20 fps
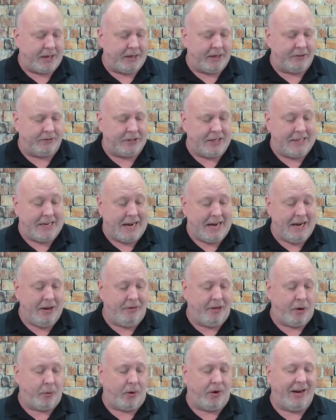Today
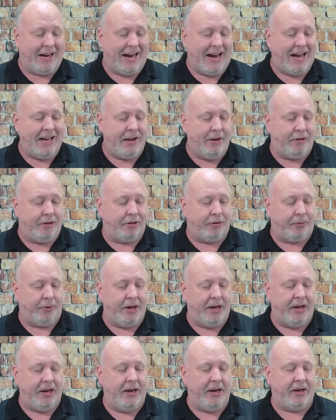there were
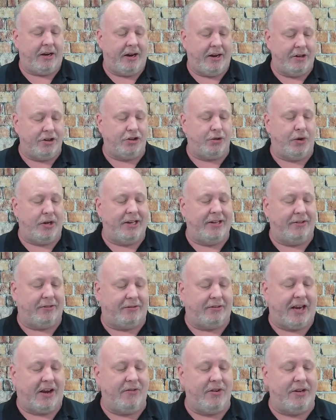
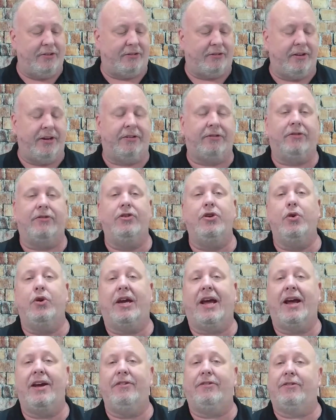8,376 new
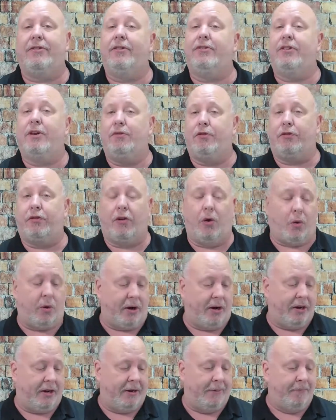cases in
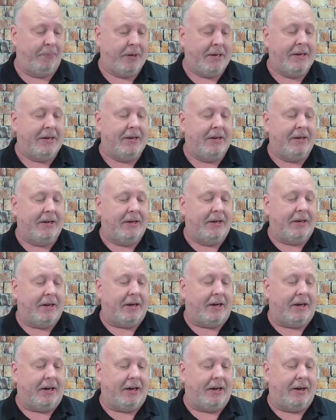Florida,
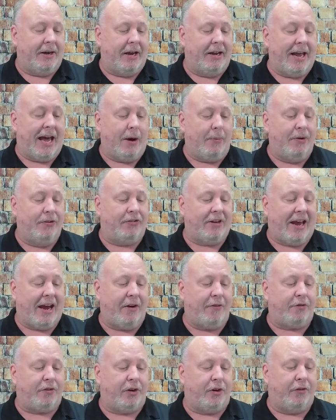and that was
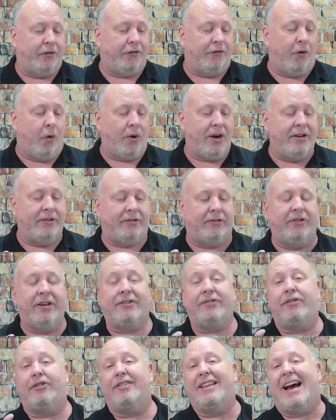after
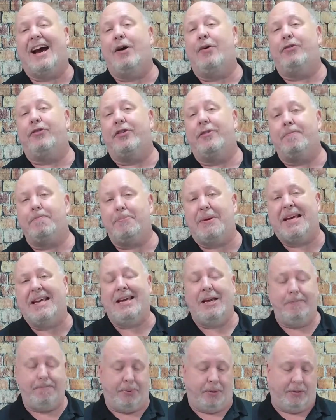46,000
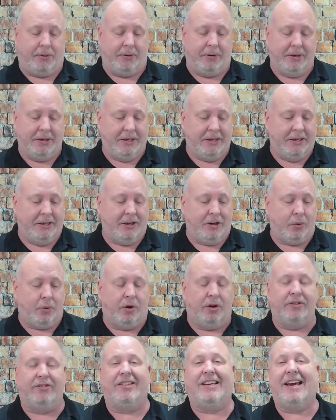people
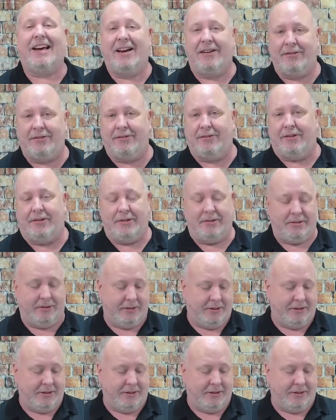were tested.